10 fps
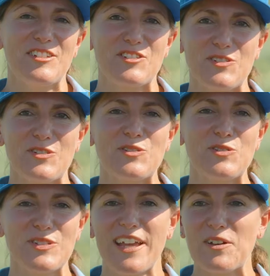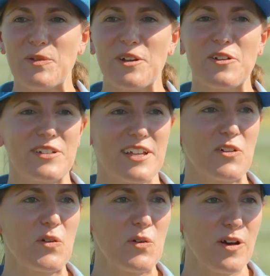So today we are going to
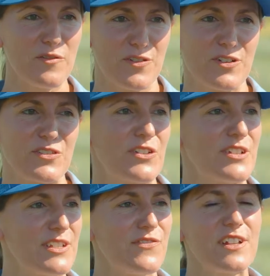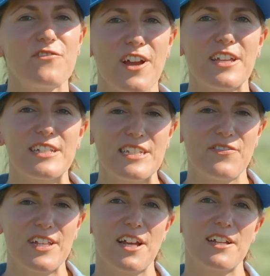go over the different varieties
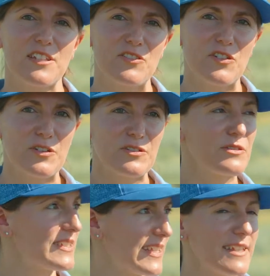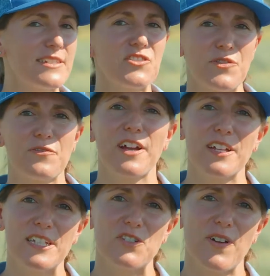that are in the state
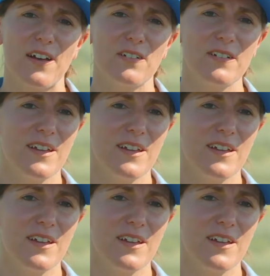variety trial